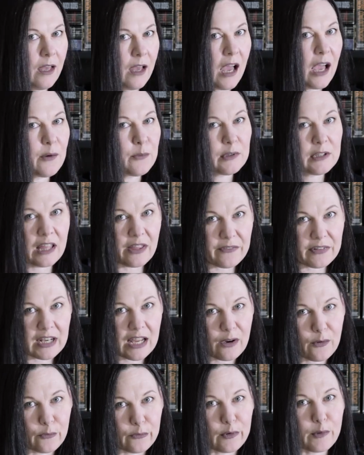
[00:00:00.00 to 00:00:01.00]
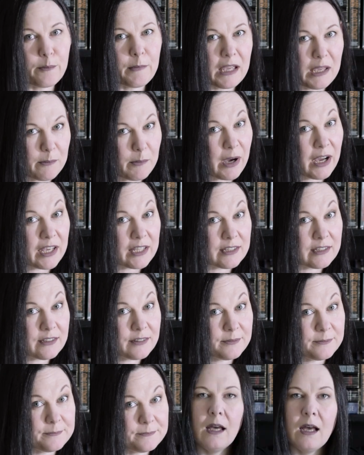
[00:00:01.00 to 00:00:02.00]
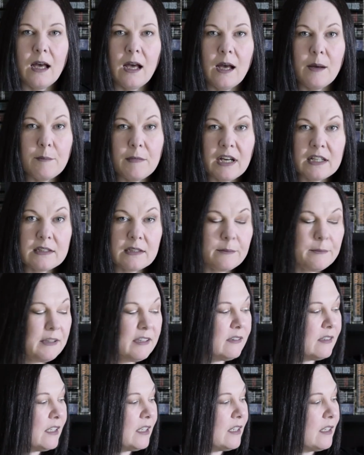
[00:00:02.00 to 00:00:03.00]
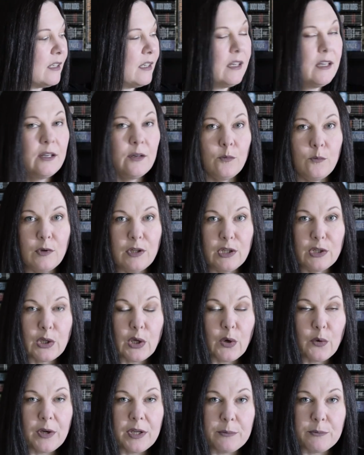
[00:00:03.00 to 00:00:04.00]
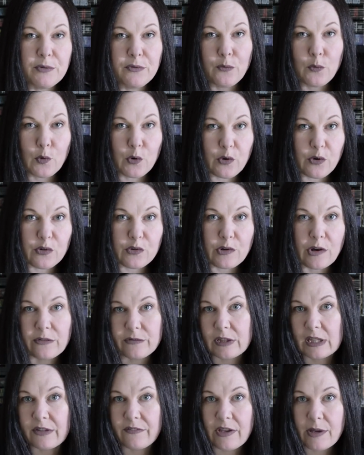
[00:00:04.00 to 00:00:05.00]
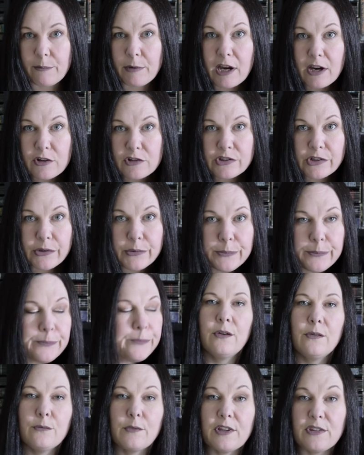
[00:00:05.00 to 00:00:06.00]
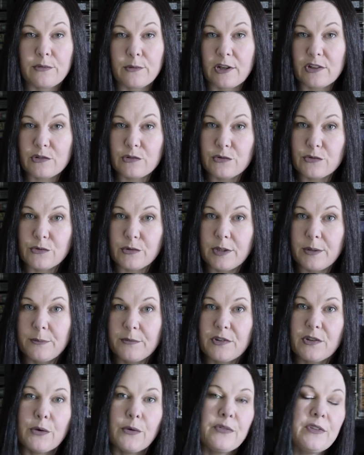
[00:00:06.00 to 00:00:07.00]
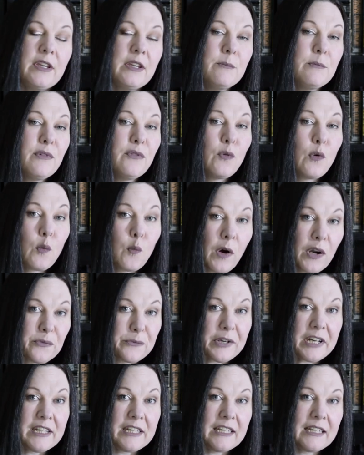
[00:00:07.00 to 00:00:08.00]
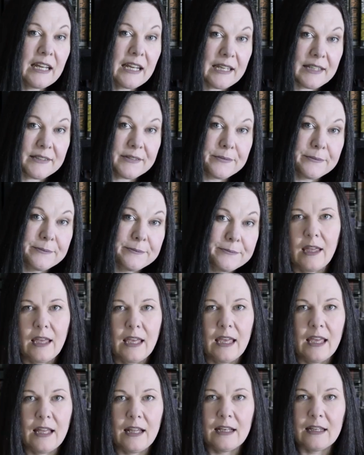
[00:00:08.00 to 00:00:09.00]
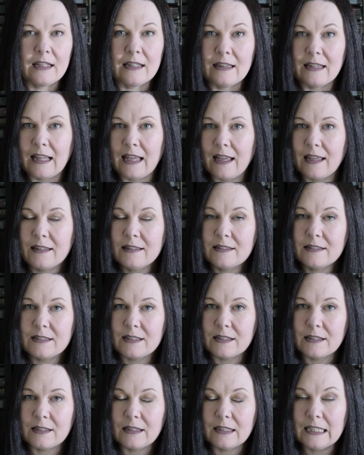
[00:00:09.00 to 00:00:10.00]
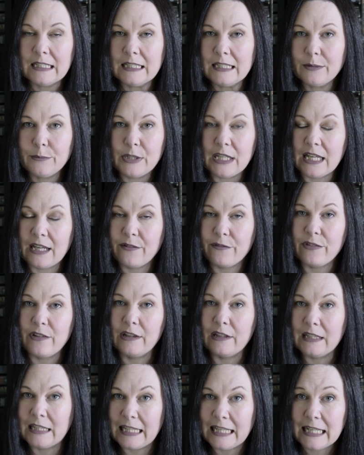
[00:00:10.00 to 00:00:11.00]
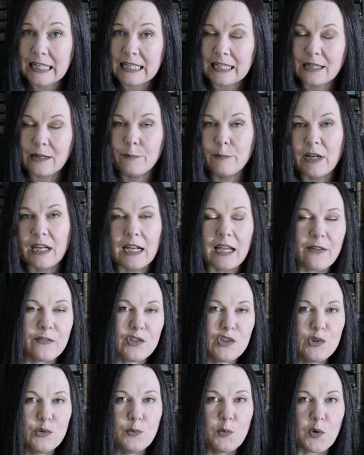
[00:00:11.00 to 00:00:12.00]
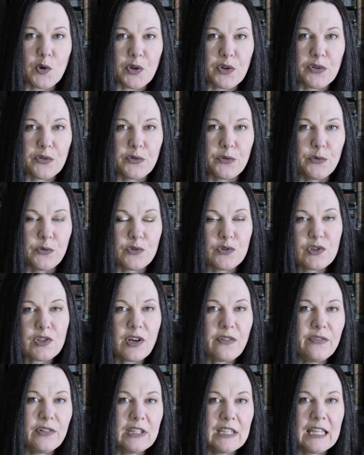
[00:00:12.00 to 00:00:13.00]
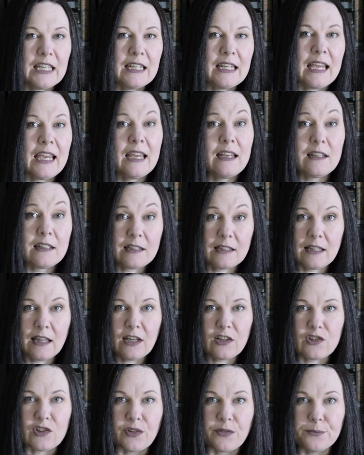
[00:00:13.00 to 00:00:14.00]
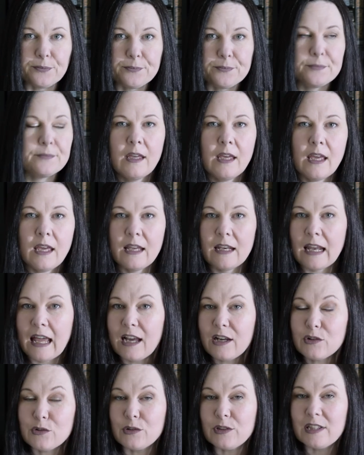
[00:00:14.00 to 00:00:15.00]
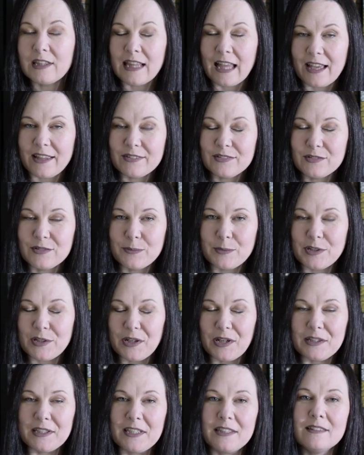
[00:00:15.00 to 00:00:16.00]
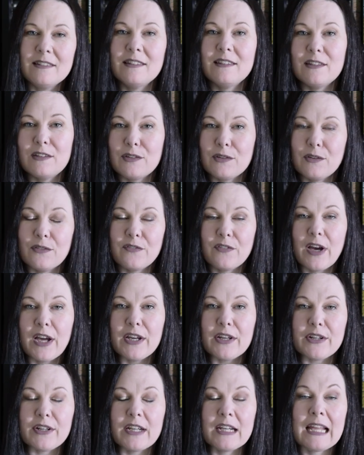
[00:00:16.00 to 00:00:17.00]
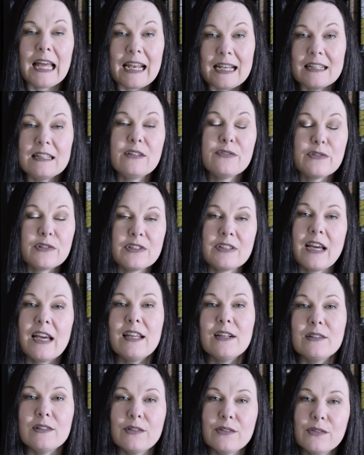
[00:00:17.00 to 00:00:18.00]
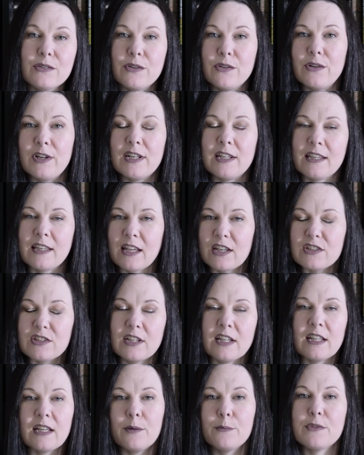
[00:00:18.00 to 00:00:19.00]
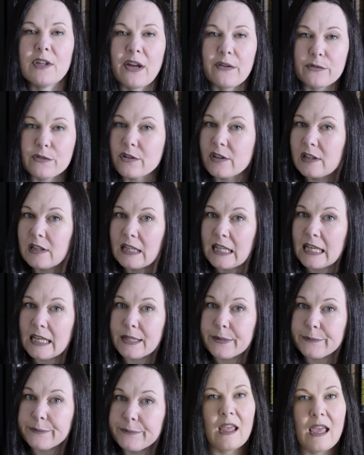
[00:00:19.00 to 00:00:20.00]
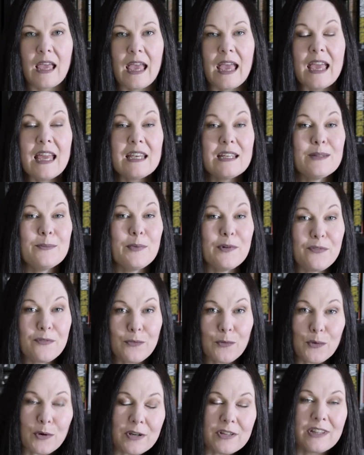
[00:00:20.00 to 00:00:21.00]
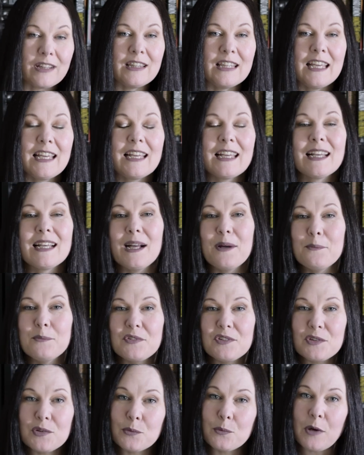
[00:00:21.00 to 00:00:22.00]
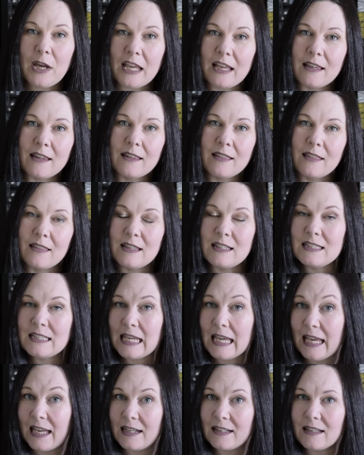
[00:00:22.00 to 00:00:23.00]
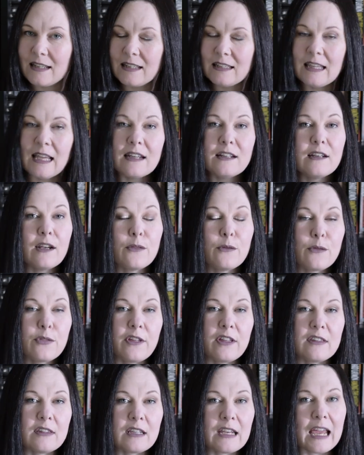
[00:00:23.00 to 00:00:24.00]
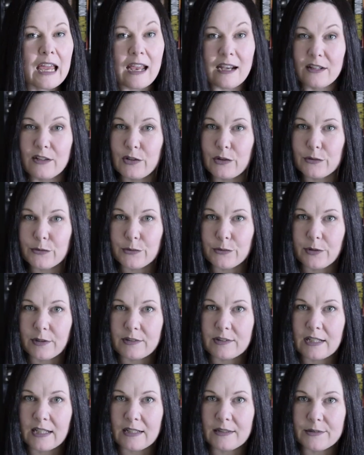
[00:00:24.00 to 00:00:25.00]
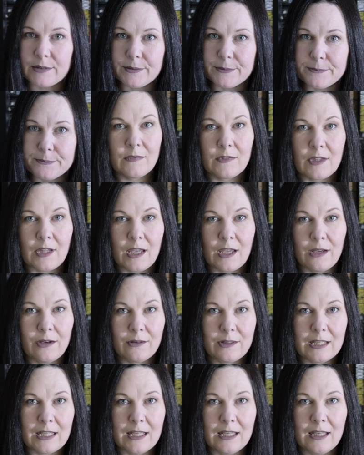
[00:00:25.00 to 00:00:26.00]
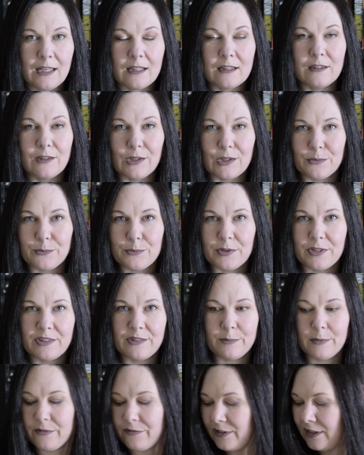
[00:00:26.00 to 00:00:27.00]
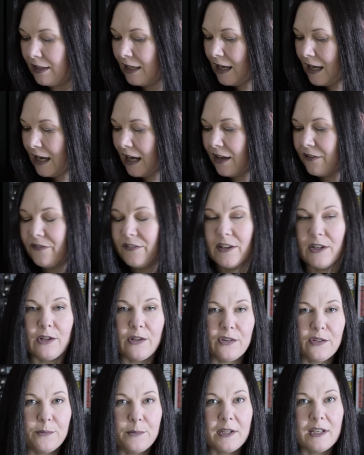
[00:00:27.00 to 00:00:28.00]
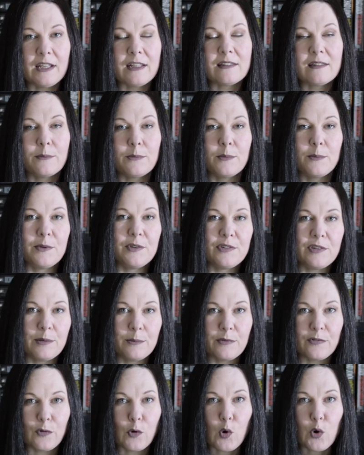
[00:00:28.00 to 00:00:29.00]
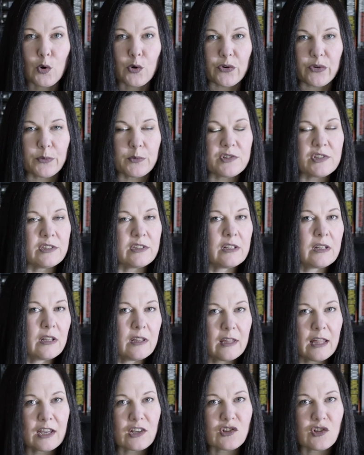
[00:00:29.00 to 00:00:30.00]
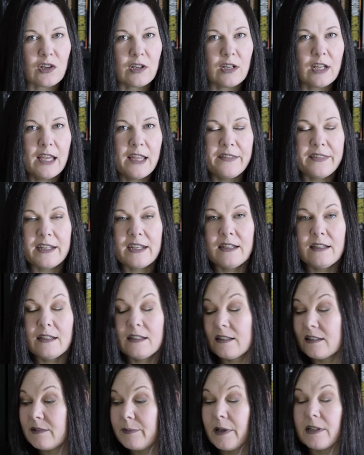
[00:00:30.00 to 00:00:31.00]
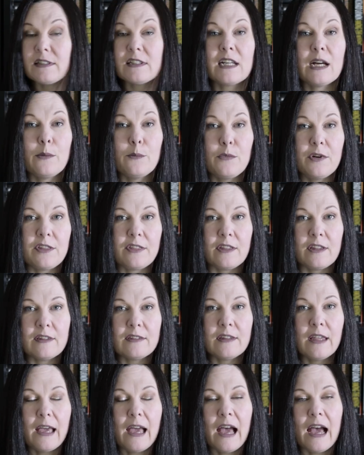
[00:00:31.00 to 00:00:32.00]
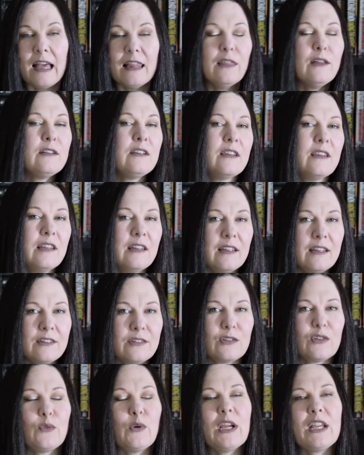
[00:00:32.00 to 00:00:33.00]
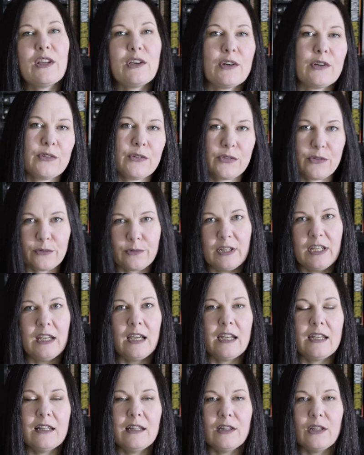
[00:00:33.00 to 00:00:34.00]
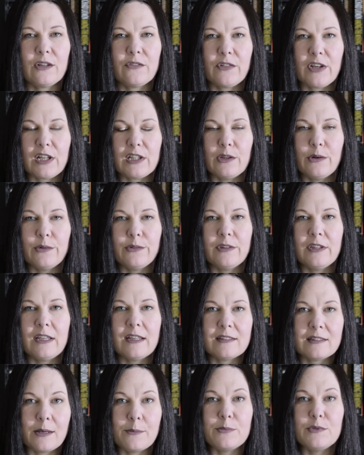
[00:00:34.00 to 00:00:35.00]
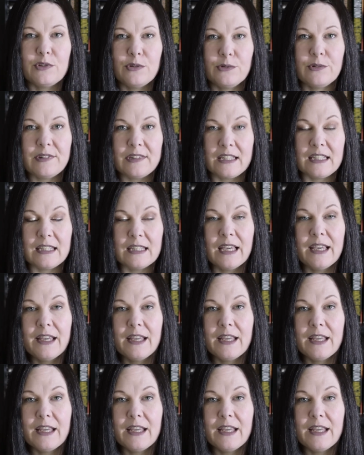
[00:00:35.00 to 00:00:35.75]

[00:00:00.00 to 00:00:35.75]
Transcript: Ira Levin, however, may mind. Among the Missing will go in before Traveling Vampire Show. Resurrection Dreams goes in before One Rainy Night. And lastly, we have The Lake, but I have two more to shuffle in and a collection. And actually, last but not least, is Into the Fire. It had a different title, so I didn't catch it. It comes after The Lake. And before The Lake comes To Wake the Dead, yet another thing that had an alternate title. Okay, it's looking pretty spiffy. I fit all them in except the Museum of Horrors, which is a collection that I didn't expect to come with this. I looked at the list quite cursory. I didn't look very closely except to see